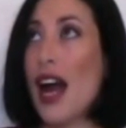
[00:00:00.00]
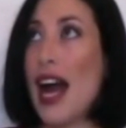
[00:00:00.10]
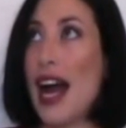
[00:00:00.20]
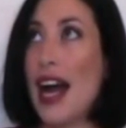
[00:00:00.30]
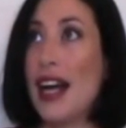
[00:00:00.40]

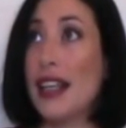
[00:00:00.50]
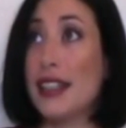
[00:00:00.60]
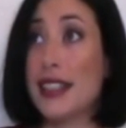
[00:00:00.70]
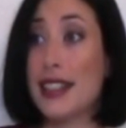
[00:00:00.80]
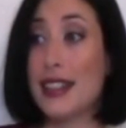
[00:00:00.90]

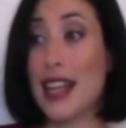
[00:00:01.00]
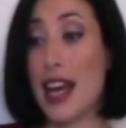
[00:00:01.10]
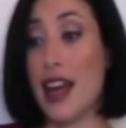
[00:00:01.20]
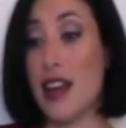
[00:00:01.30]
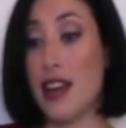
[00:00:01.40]
And
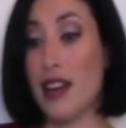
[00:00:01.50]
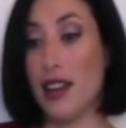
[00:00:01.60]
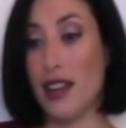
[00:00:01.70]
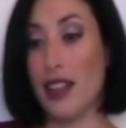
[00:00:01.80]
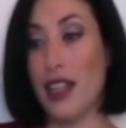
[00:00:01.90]
then
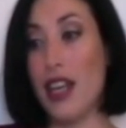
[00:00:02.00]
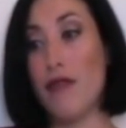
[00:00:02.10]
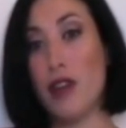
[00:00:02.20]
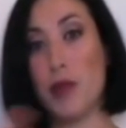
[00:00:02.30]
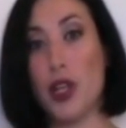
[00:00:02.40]
it
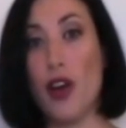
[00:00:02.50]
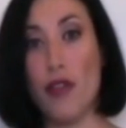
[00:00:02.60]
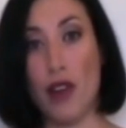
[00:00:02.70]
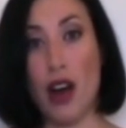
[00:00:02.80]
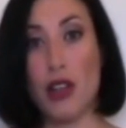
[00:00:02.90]
flips
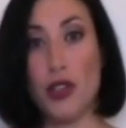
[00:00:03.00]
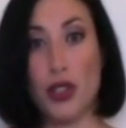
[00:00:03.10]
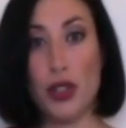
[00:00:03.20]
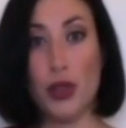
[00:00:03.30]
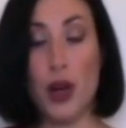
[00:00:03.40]
over
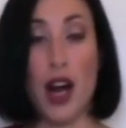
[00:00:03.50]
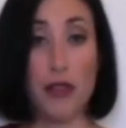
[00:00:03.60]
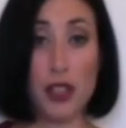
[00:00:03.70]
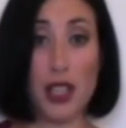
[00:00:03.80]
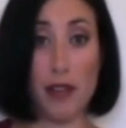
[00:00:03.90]
to
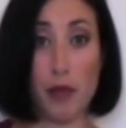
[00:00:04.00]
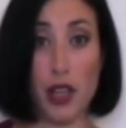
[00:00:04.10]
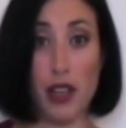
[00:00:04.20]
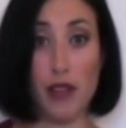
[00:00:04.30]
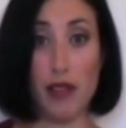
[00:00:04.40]
after they've
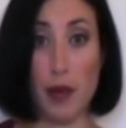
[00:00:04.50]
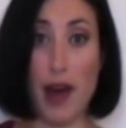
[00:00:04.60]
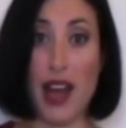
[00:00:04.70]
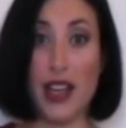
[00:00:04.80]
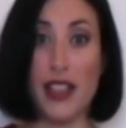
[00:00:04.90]
been
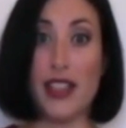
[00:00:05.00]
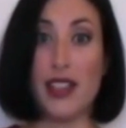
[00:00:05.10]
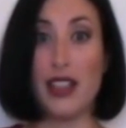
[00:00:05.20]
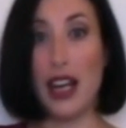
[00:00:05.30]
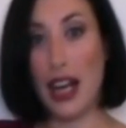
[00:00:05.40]
remade,
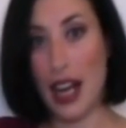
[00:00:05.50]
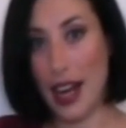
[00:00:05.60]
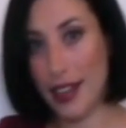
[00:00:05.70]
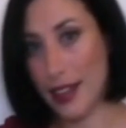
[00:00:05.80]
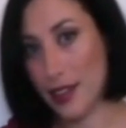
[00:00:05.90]

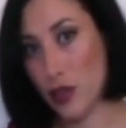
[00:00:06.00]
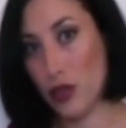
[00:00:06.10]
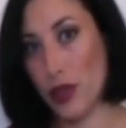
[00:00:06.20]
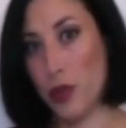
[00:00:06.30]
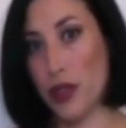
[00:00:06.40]
and then the
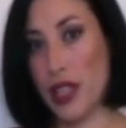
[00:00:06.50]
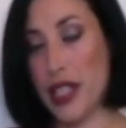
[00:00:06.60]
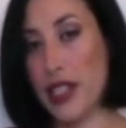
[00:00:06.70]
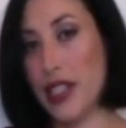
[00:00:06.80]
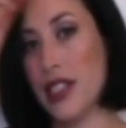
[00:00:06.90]
story
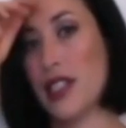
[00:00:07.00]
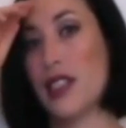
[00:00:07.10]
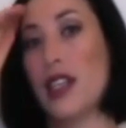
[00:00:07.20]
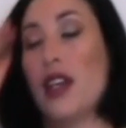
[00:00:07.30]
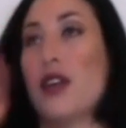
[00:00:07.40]
progresses
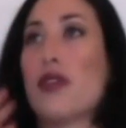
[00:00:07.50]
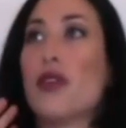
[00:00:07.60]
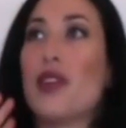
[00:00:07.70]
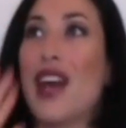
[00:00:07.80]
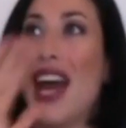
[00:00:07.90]
through
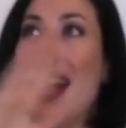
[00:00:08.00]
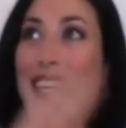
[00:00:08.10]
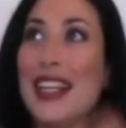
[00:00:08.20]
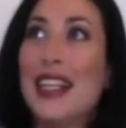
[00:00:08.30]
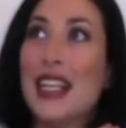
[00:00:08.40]
it there.
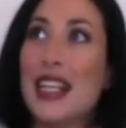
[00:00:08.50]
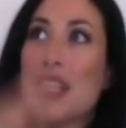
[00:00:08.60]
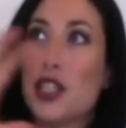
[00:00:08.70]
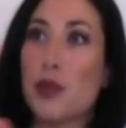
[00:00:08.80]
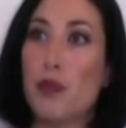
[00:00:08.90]
In
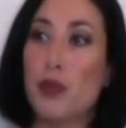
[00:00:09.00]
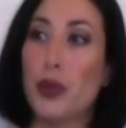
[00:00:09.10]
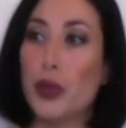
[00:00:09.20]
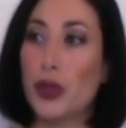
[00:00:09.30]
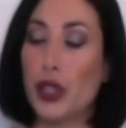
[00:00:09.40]
each
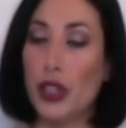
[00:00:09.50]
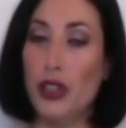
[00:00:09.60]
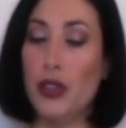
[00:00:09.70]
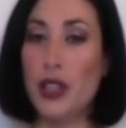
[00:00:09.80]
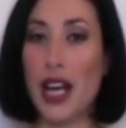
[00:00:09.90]
book,
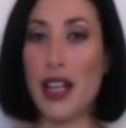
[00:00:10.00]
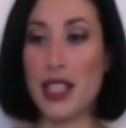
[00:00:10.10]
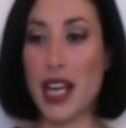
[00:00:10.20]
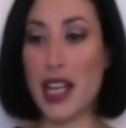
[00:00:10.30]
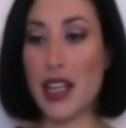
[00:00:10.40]
you get
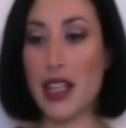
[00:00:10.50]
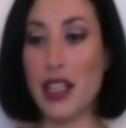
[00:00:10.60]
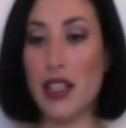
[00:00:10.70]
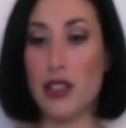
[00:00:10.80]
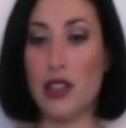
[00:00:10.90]
taken
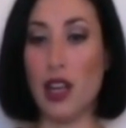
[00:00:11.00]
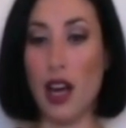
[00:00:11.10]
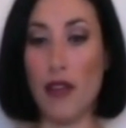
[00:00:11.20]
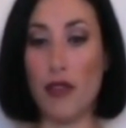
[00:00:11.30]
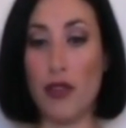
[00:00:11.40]
into the
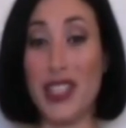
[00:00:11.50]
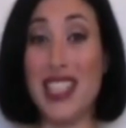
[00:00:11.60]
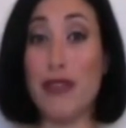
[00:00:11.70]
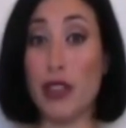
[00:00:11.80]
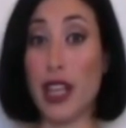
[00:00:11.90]
life of a
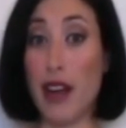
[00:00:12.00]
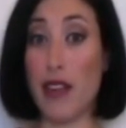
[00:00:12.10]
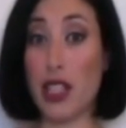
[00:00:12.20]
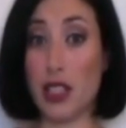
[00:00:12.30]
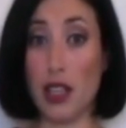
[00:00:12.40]
different
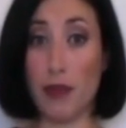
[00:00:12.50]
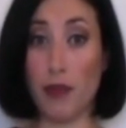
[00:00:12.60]
character.